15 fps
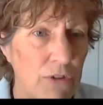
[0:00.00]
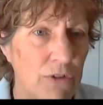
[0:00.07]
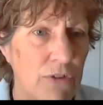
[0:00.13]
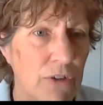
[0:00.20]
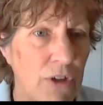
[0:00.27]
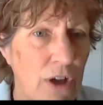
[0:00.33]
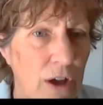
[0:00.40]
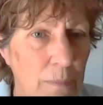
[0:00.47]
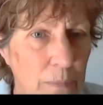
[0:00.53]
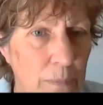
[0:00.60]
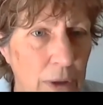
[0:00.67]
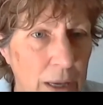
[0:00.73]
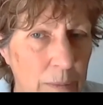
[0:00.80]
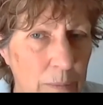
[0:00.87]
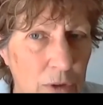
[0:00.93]
card
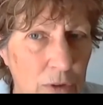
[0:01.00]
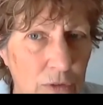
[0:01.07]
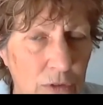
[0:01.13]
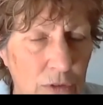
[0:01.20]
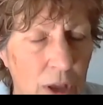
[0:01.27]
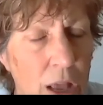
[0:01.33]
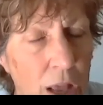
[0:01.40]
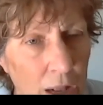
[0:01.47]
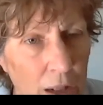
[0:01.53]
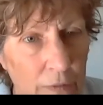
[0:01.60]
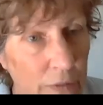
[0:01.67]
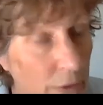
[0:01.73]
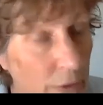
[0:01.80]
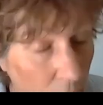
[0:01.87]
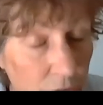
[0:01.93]
payments. There
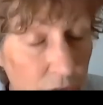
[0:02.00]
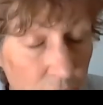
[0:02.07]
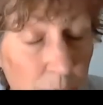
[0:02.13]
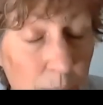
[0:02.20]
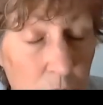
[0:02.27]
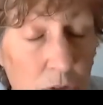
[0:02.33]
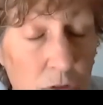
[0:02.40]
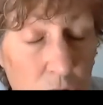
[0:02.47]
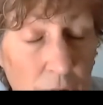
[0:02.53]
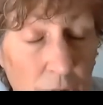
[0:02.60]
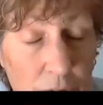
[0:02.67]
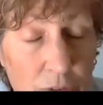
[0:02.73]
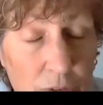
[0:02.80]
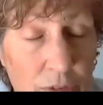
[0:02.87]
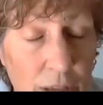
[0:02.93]
are
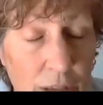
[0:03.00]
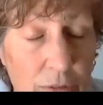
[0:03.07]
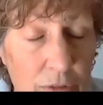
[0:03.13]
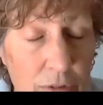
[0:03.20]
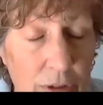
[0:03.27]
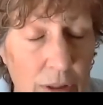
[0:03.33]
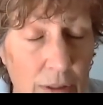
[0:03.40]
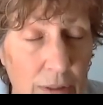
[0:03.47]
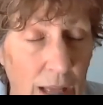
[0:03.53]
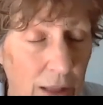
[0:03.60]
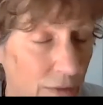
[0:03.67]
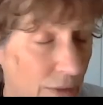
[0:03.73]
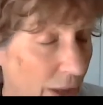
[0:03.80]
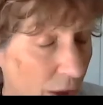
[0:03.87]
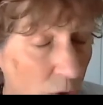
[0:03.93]
subcontractors out
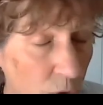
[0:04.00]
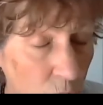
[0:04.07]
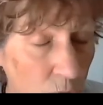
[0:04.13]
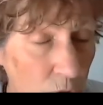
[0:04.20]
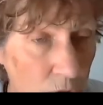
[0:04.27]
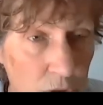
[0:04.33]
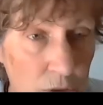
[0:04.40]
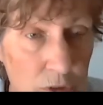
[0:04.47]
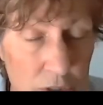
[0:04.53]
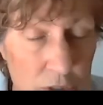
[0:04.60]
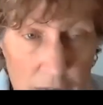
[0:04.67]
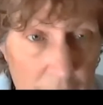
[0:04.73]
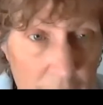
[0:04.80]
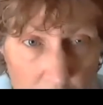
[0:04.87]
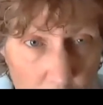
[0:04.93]
there who can
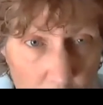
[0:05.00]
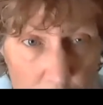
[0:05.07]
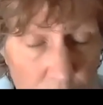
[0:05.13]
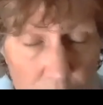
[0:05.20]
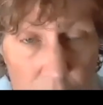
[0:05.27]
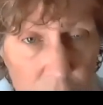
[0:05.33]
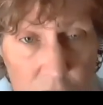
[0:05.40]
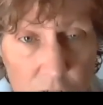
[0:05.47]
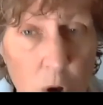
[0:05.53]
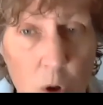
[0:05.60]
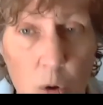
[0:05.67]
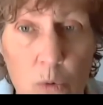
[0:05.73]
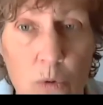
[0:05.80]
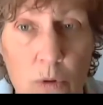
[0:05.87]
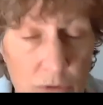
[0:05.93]
take over this
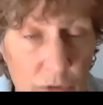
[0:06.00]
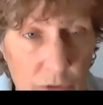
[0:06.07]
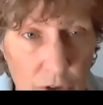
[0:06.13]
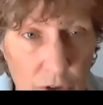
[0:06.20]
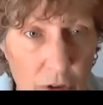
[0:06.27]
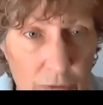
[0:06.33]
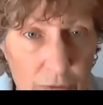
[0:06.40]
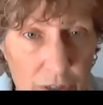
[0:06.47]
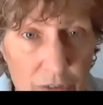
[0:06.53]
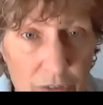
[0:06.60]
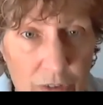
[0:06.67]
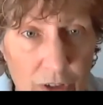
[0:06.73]
whole service.